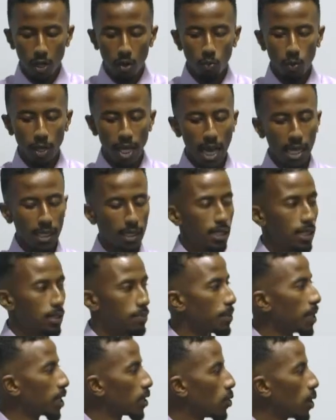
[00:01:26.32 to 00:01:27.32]
we had these
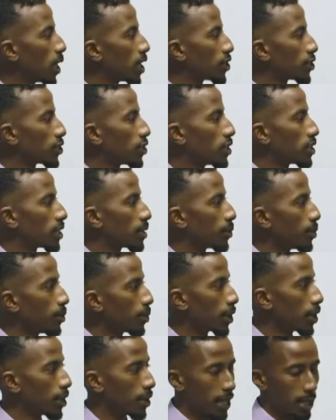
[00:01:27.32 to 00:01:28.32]
big questions that we were
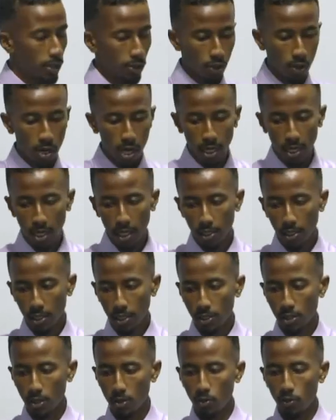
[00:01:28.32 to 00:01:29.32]
going to then try and answer.
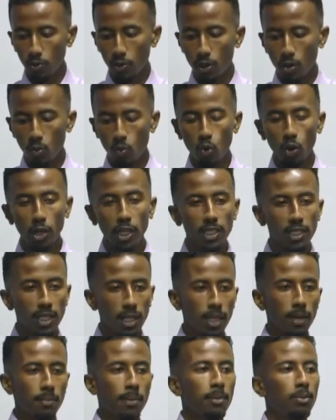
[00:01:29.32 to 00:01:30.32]
So, you know, what is
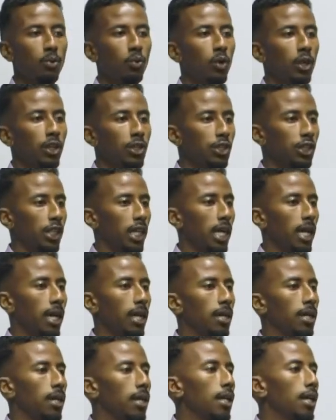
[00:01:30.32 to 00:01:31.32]
it that people want to share?
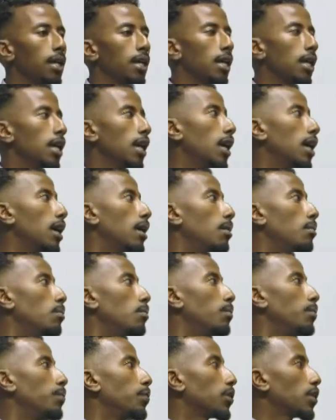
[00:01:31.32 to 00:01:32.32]

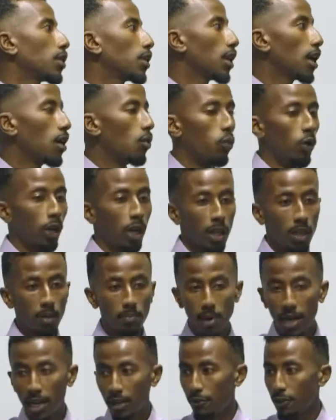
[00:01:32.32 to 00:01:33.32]
Um, what are the
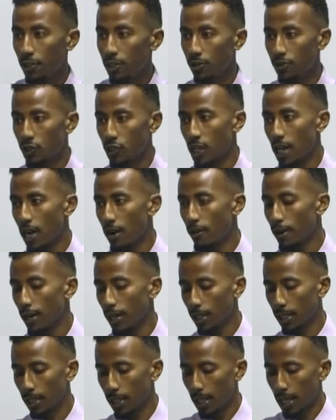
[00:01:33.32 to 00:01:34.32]
benefits of
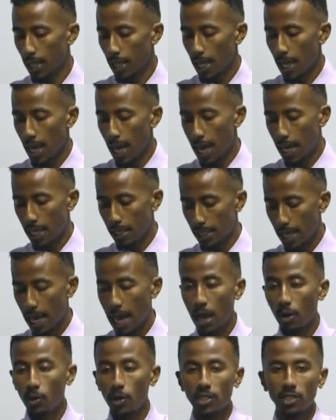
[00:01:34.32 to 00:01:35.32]
sharing? And
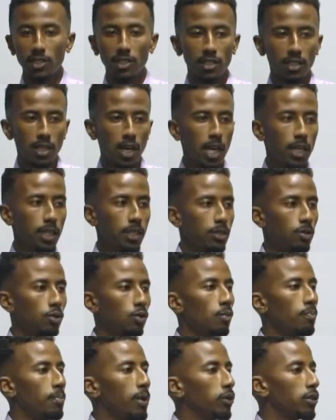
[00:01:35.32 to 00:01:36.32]
how, as designers or
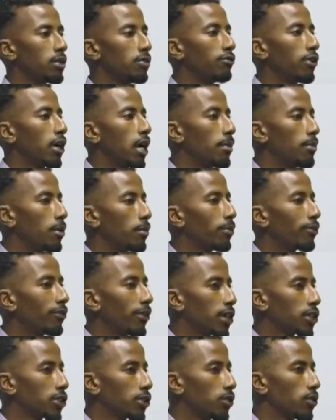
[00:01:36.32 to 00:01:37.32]
built environment
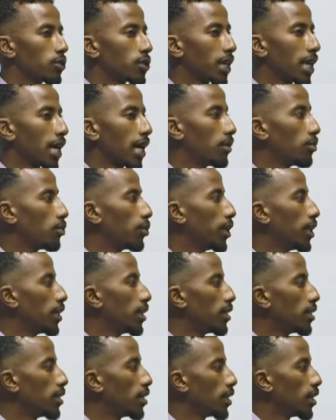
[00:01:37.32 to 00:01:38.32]
professionals, can
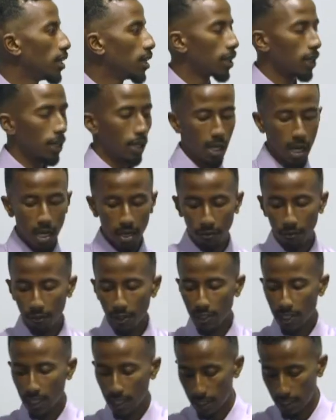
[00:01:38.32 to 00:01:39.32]
we kind of
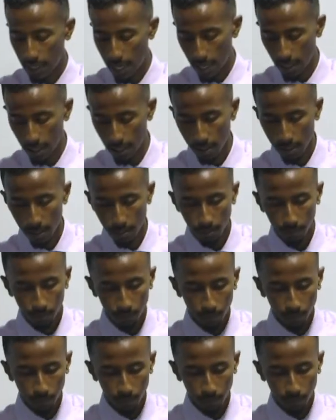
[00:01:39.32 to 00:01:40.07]
facilitate this?